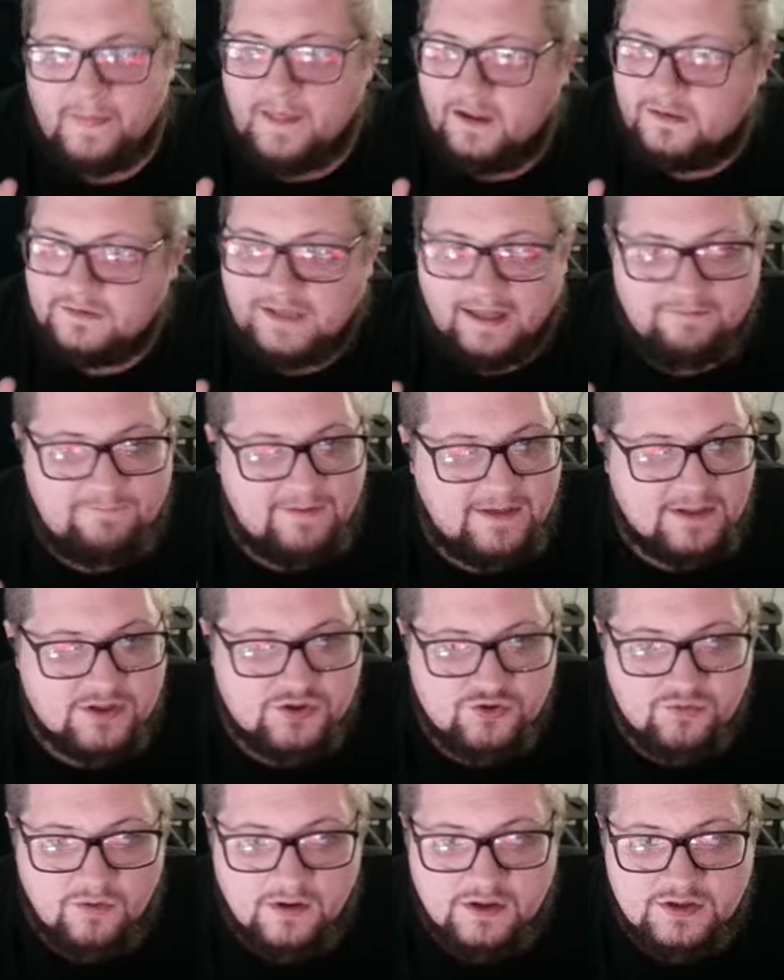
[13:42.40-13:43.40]
Let
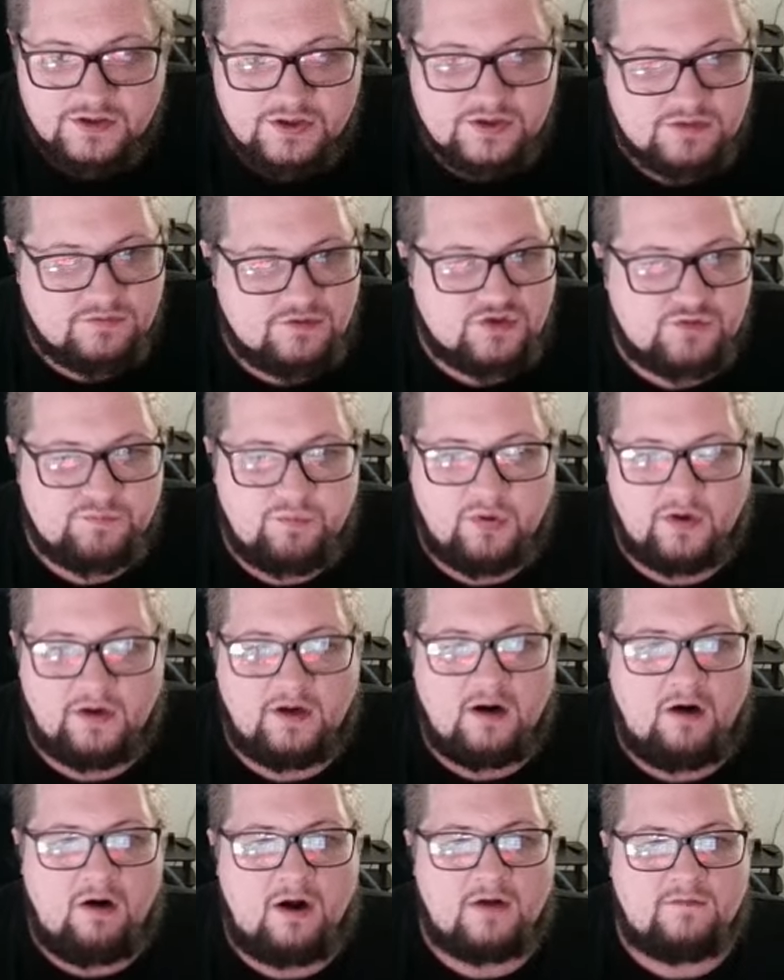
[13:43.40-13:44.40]
Venusaur, just, just put it
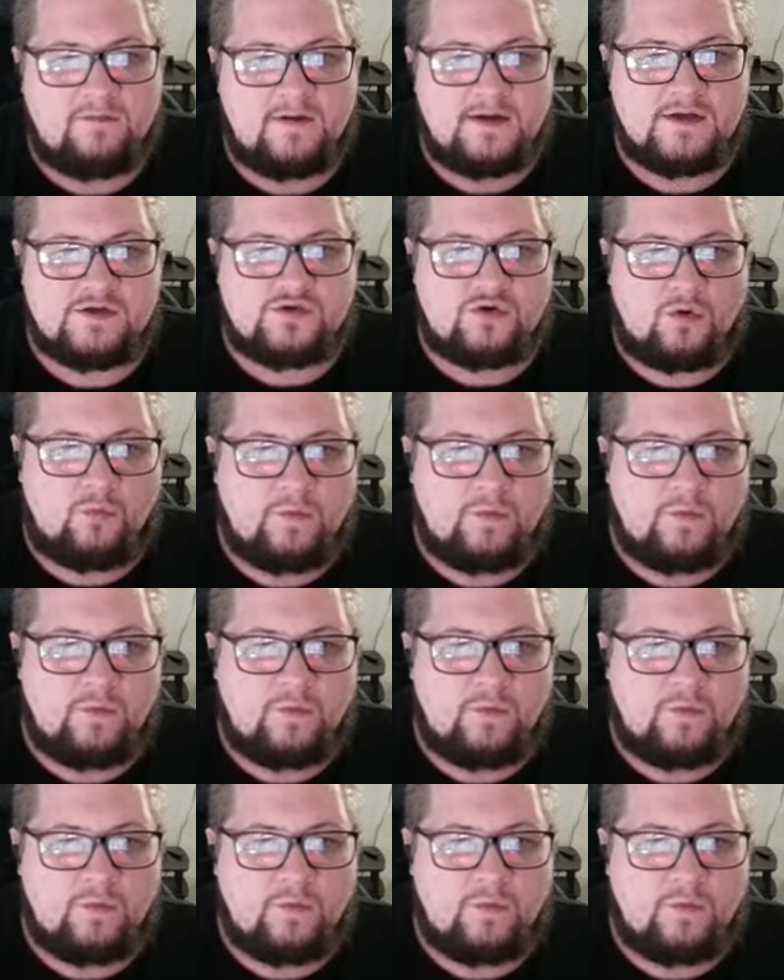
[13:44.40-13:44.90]
all on Venusaur.